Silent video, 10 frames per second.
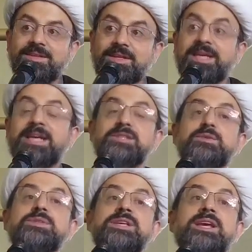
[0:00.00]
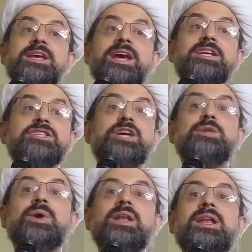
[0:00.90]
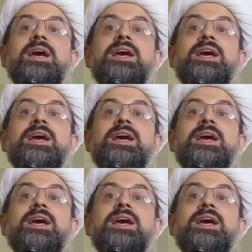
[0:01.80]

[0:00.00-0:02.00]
He has to say, Ashhadu an la